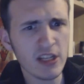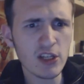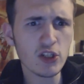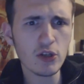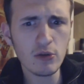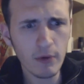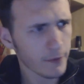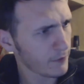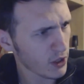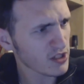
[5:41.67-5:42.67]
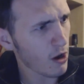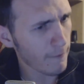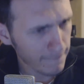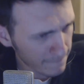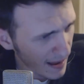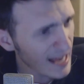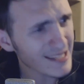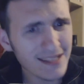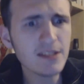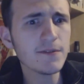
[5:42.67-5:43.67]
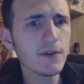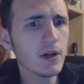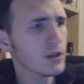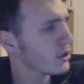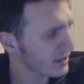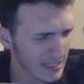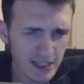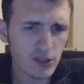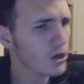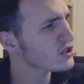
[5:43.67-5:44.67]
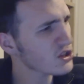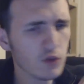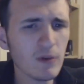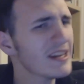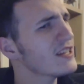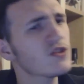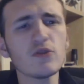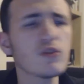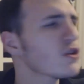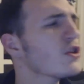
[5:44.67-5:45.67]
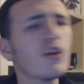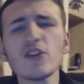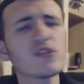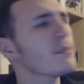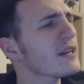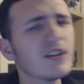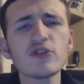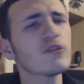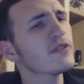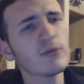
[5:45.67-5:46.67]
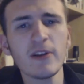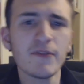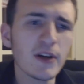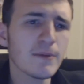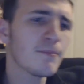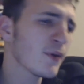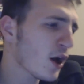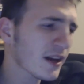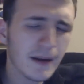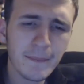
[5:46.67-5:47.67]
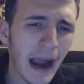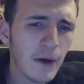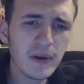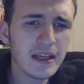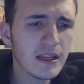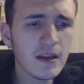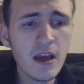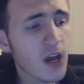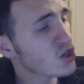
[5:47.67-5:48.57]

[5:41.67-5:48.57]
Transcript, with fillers: These two motherfuckers are fast as fuck. Like, these guys are swinging swords like non-stop at each other, and they're fucking blocking and parrying.